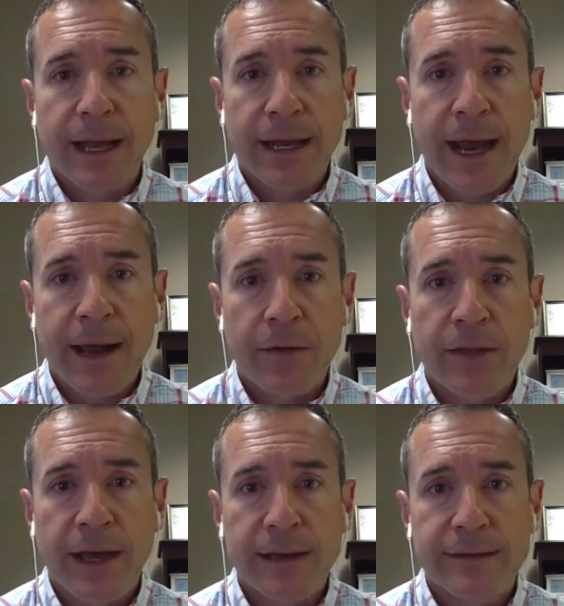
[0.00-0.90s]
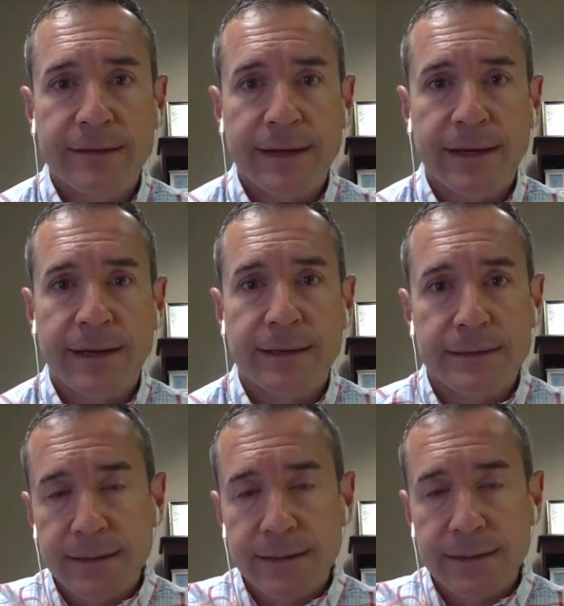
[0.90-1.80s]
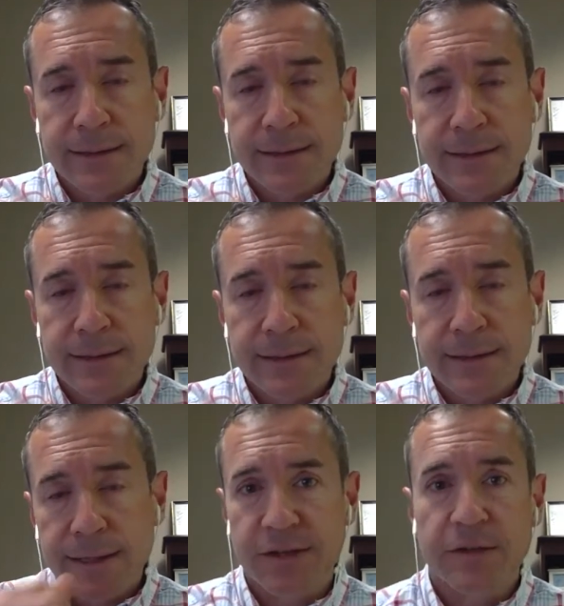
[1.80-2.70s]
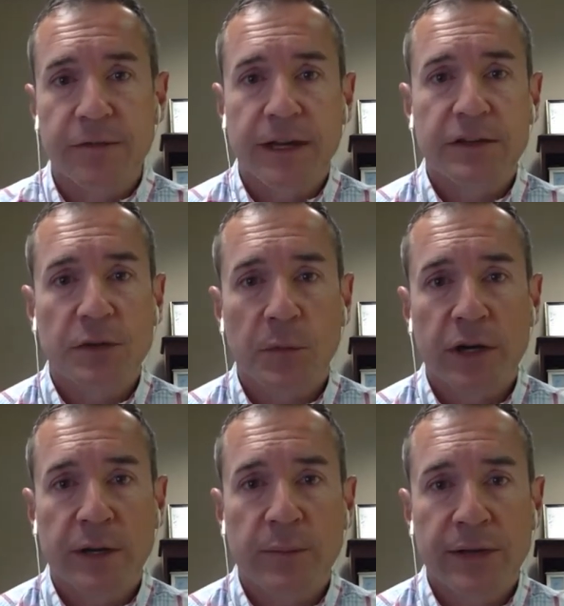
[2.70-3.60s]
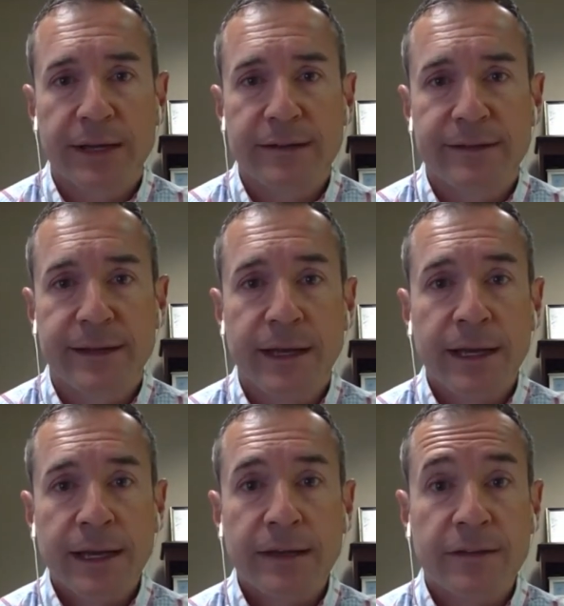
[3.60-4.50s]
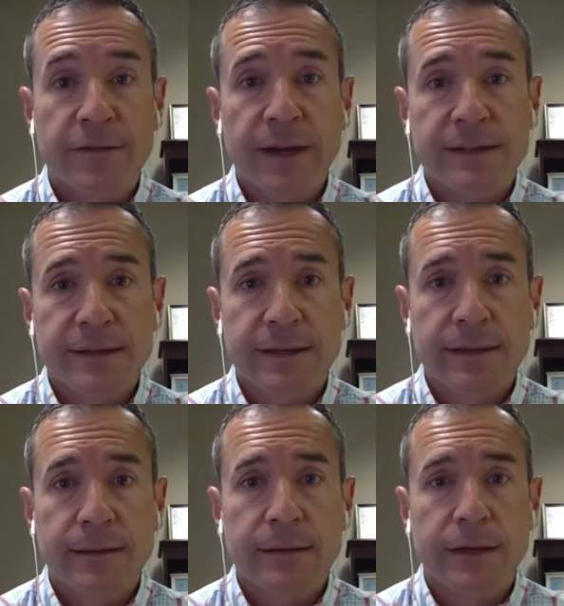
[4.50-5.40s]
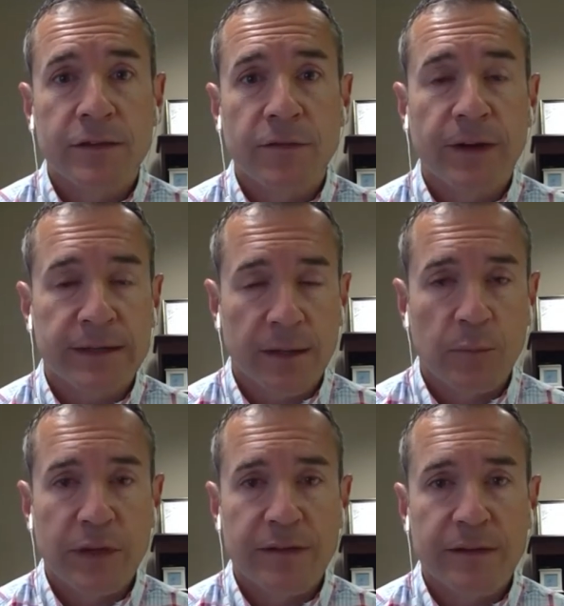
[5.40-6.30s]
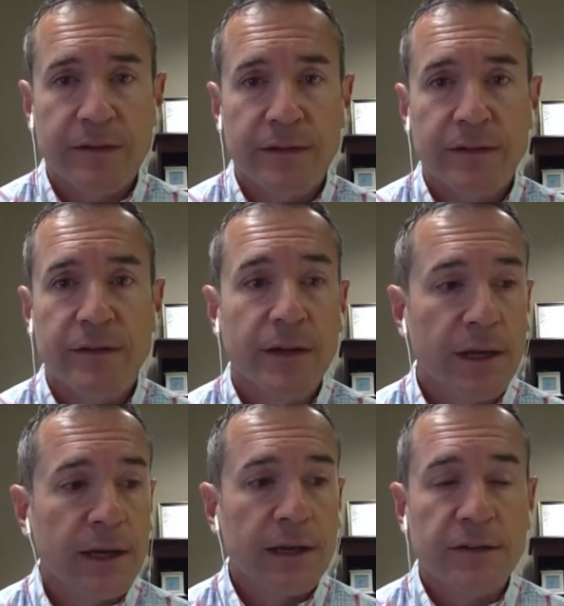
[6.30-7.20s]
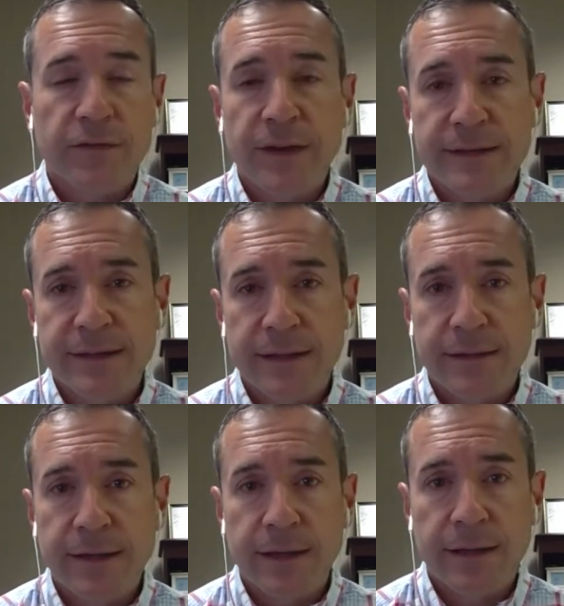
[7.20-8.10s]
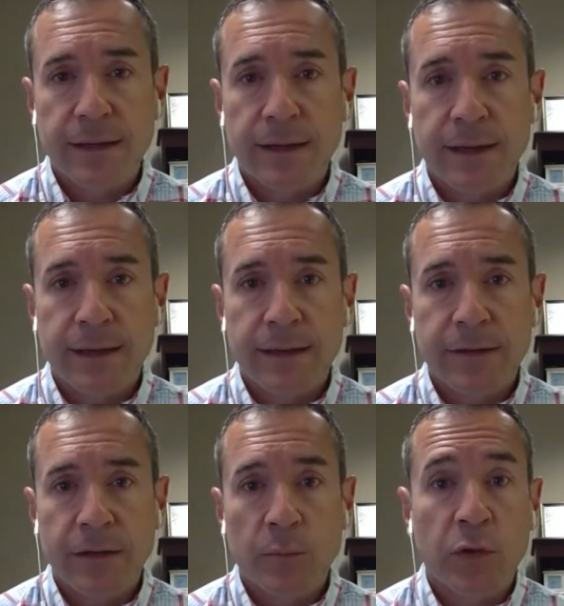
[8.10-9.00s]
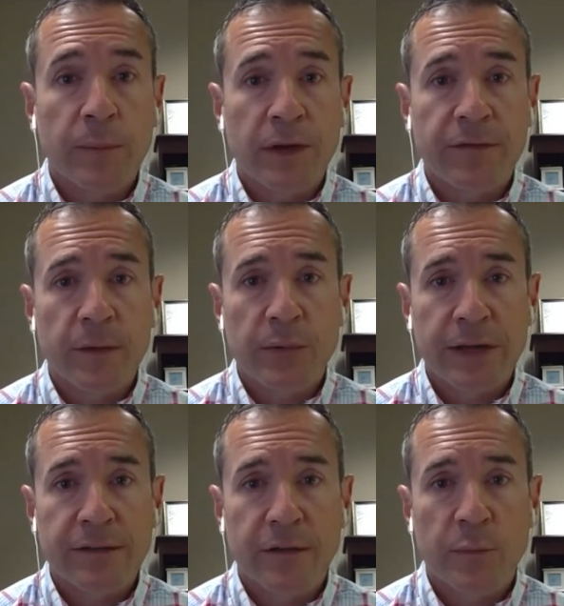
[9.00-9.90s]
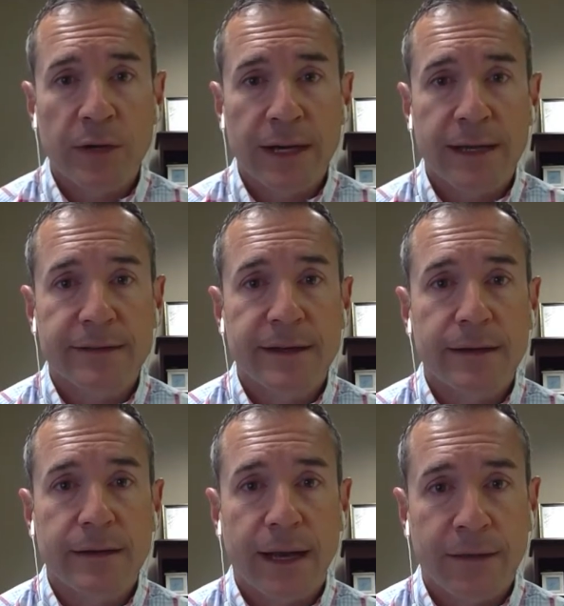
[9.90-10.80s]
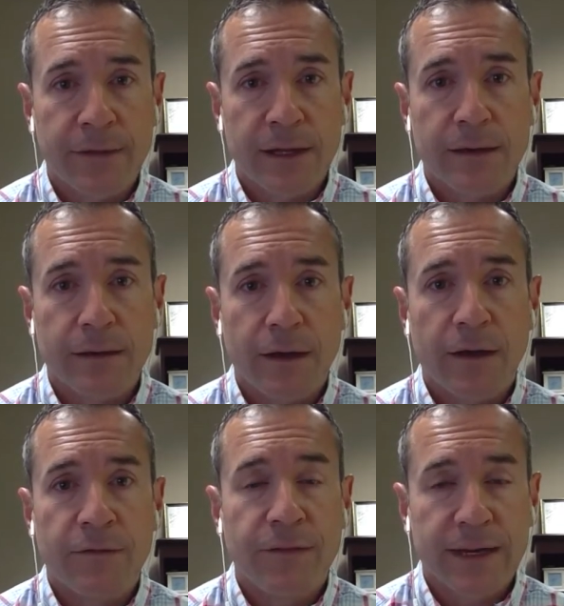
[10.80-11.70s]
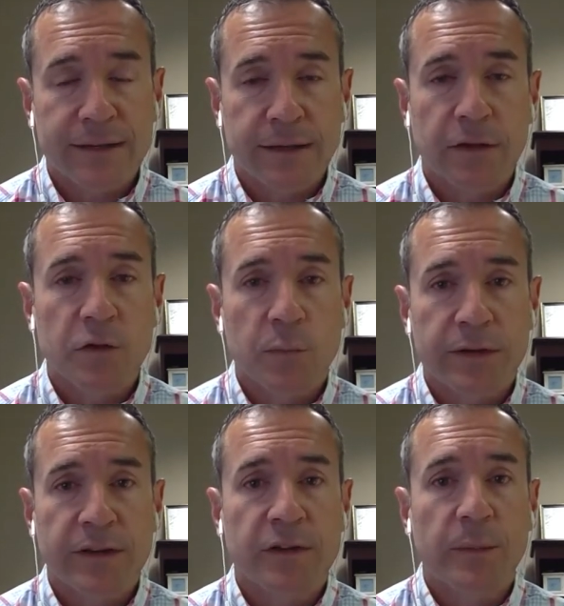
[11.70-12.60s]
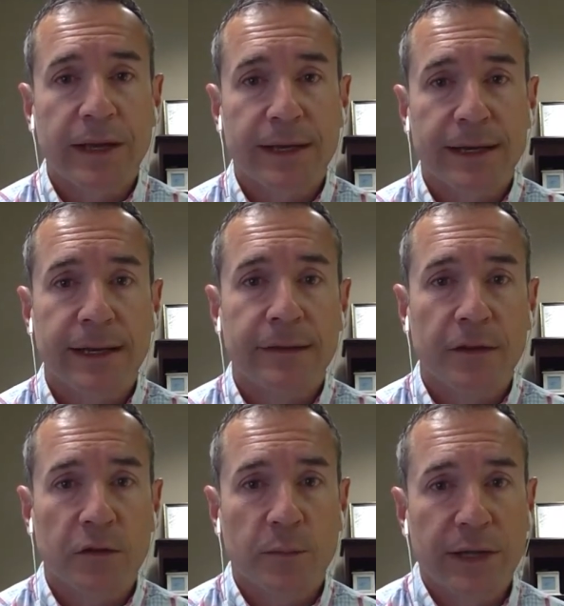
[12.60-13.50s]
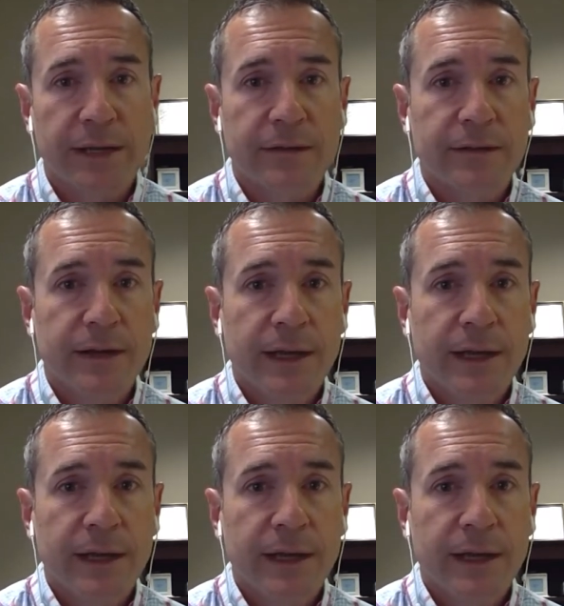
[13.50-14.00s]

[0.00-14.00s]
how that change in the financial marketplace is affecting businesses, is affecting the employee benefit plans they're putting out there, and then affecting those participating in those plans.